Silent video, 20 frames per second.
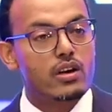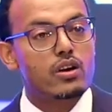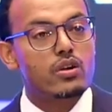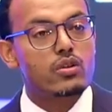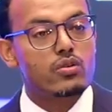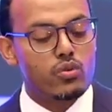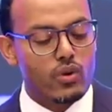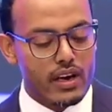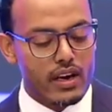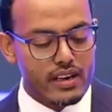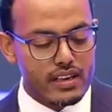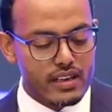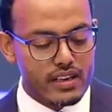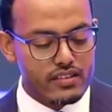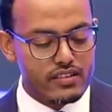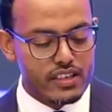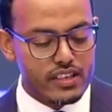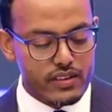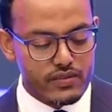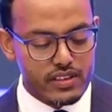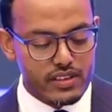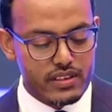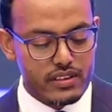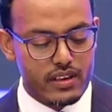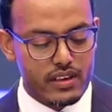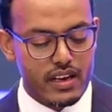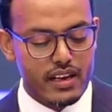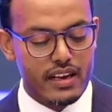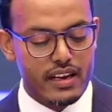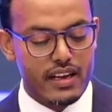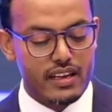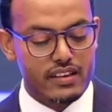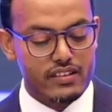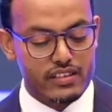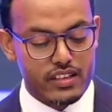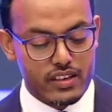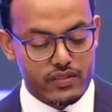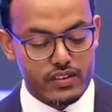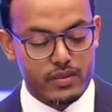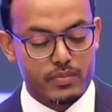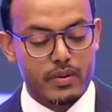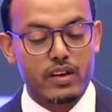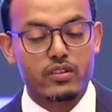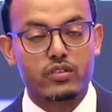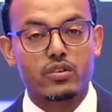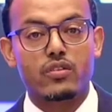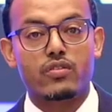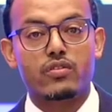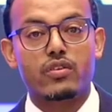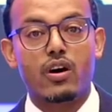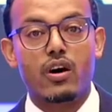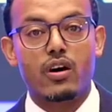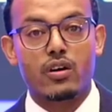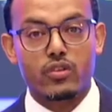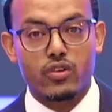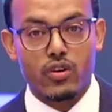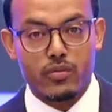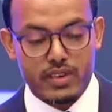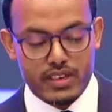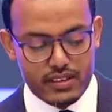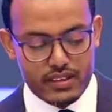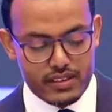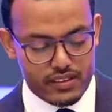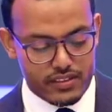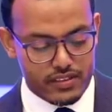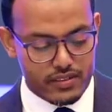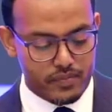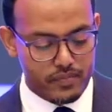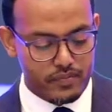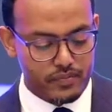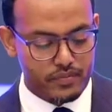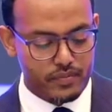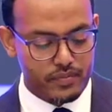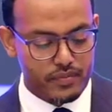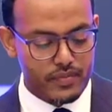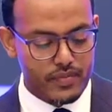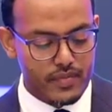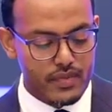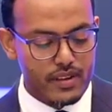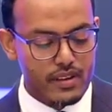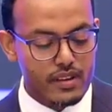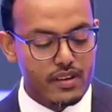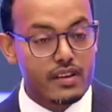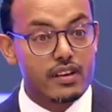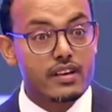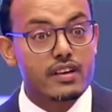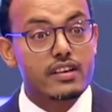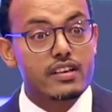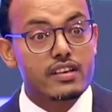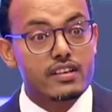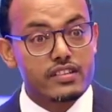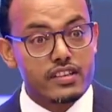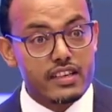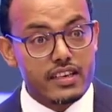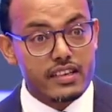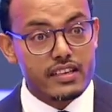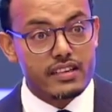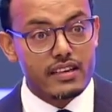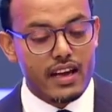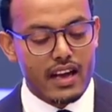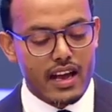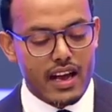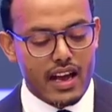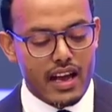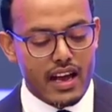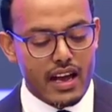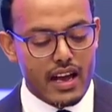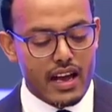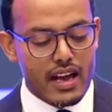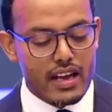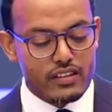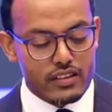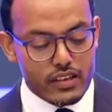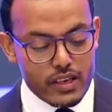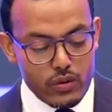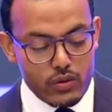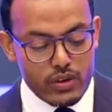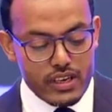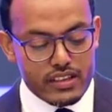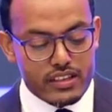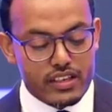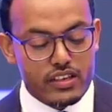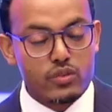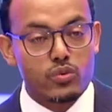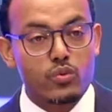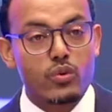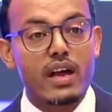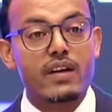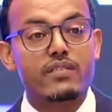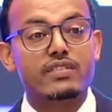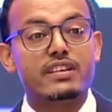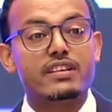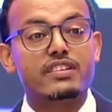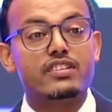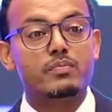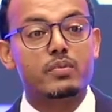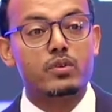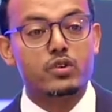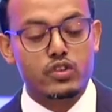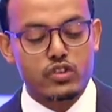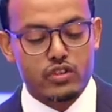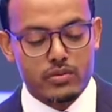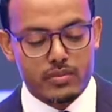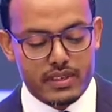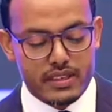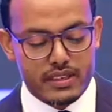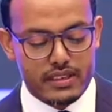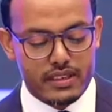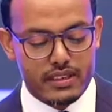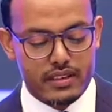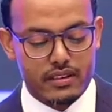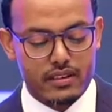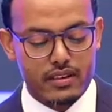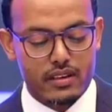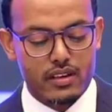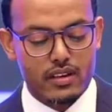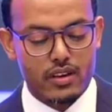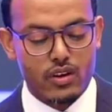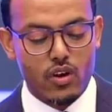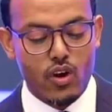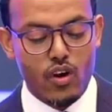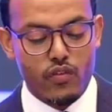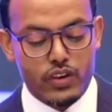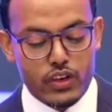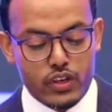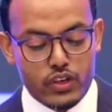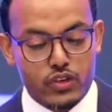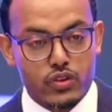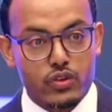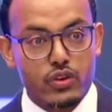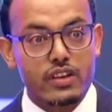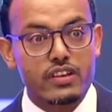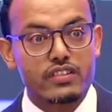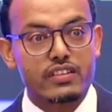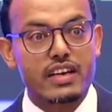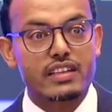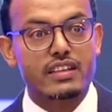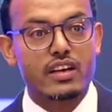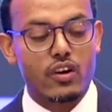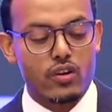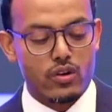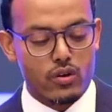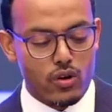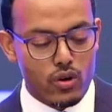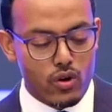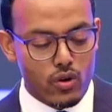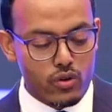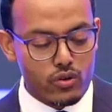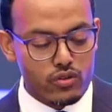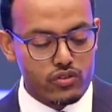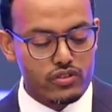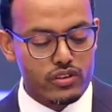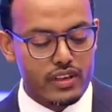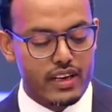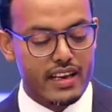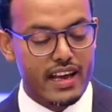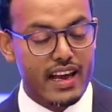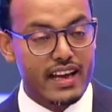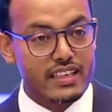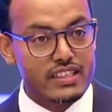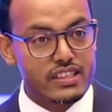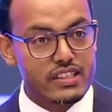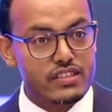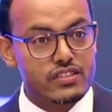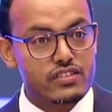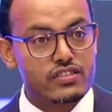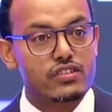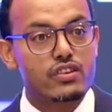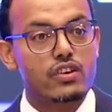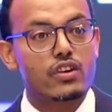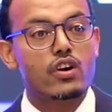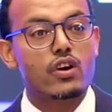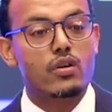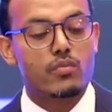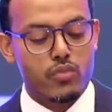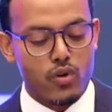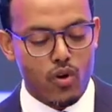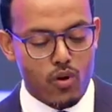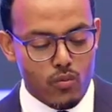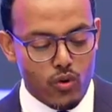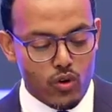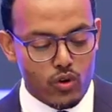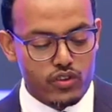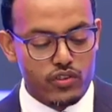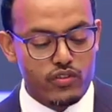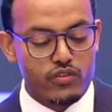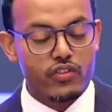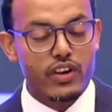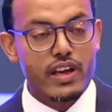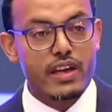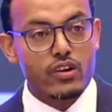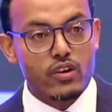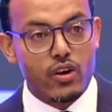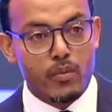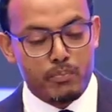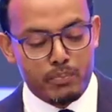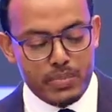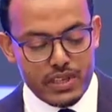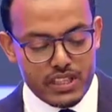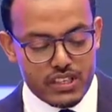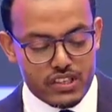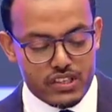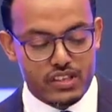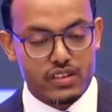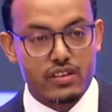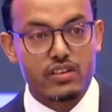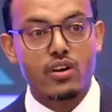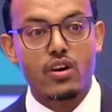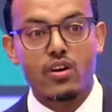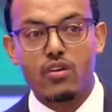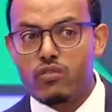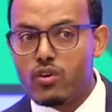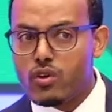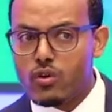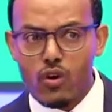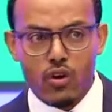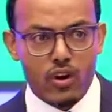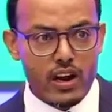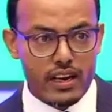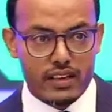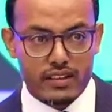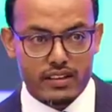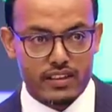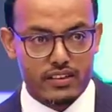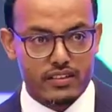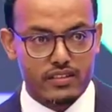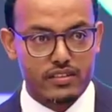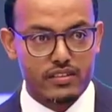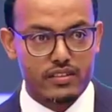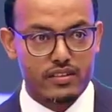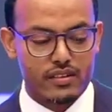to underserved and unserved part of our communities. Third, as regulators, we have the responsibility of ensuring that our laws and actions promote fair competition for all actors.